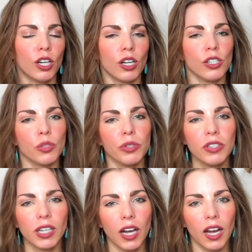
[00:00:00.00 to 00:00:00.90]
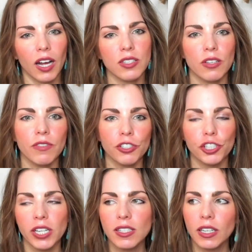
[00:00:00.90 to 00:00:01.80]
So what are the cons of the
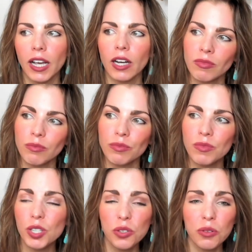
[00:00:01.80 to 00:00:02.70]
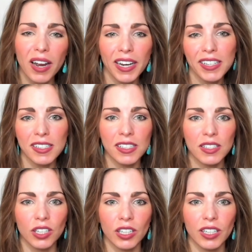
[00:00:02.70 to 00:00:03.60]
Chase account? The U I isn't as
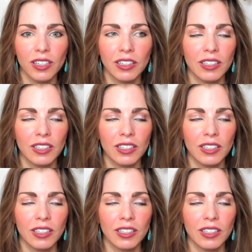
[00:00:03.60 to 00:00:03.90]
good.